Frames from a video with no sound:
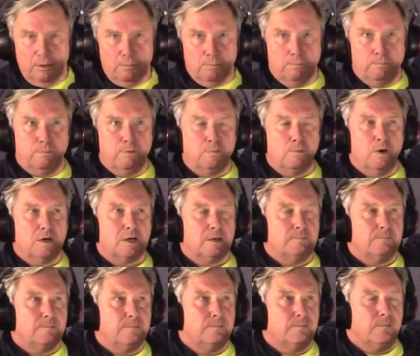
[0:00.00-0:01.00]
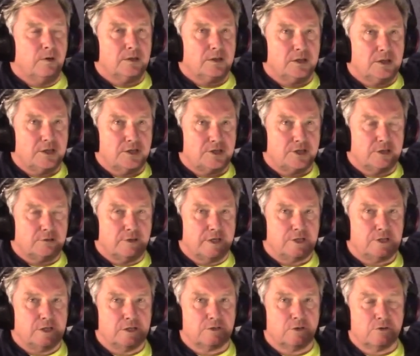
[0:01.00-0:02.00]
But what the
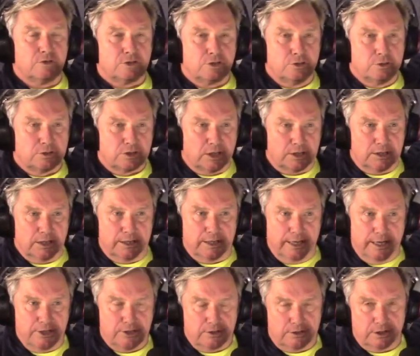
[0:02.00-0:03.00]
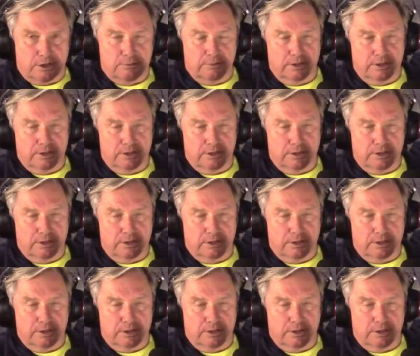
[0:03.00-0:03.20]
consideration is on a suicidal ideation things,